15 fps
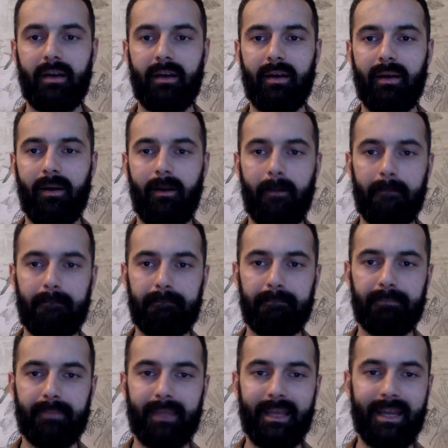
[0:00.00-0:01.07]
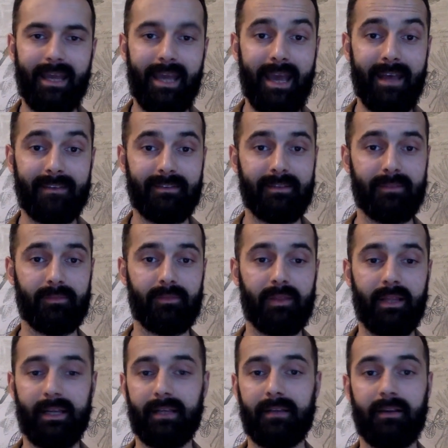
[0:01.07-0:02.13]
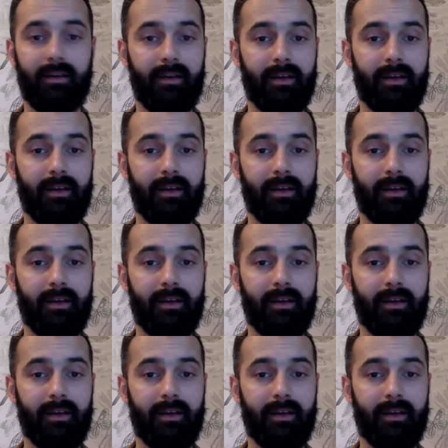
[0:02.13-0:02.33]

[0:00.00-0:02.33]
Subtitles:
and I ask them like,